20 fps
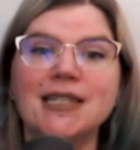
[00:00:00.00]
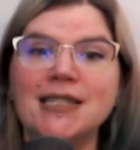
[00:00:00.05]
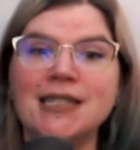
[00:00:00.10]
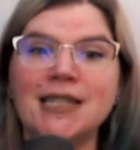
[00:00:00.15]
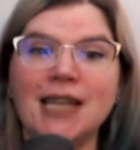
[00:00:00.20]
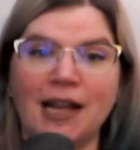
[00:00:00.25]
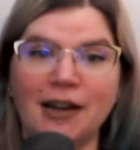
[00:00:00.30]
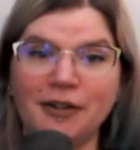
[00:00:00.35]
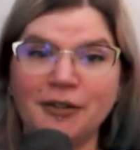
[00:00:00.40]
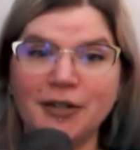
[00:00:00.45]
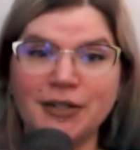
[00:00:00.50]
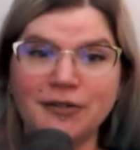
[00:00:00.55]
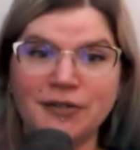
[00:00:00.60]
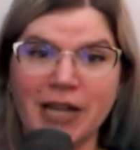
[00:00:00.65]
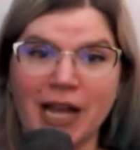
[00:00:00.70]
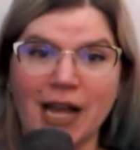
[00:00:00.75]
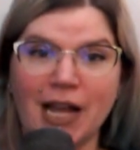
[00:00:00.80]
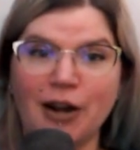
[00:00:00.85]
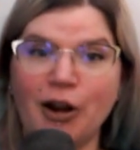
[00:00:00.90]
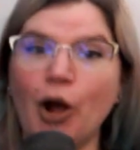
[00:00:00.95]
10 out of
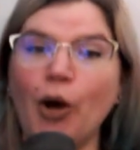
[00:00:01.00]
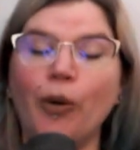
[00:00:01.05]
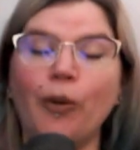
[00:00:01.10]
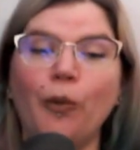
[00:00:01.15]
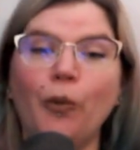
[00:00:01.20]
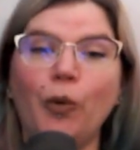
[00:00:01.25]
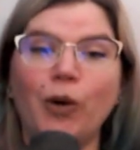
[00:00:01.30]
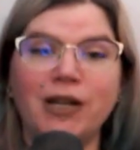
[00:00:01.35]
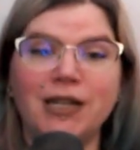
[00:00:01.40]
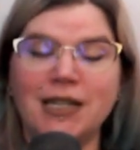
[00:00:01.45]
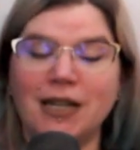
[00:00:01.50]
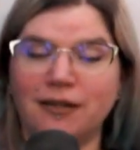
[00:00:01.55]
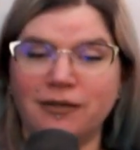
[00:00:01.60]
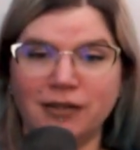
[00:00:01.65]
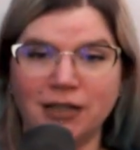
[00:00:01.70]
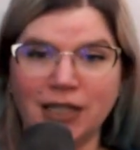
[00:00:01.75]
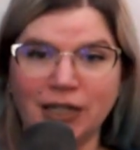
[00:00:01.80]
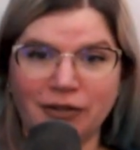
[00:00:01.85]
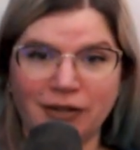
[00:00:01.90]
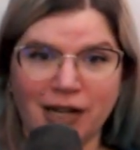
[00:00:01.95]
10, would
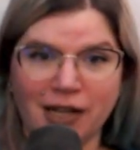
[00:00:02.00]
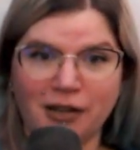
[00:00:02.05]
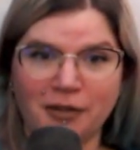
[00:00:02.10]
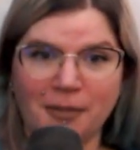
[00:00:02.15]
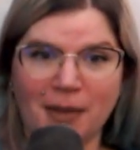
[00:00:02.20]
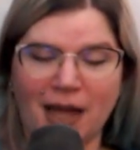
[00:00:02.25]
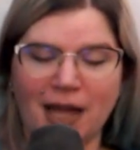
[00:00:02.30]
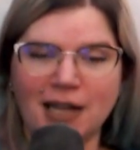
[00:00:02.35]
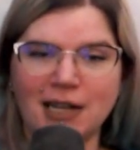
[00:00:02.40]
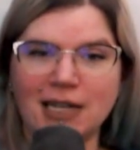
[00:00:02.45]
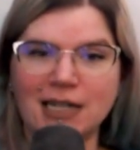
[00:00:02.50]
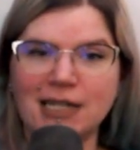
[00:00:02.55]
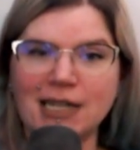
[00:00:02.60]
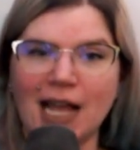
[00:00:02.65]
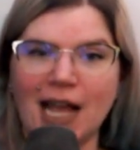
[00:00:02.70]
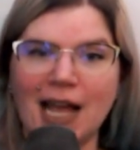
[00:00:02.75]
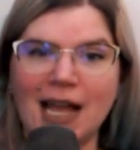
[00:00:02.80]
definitely recommend,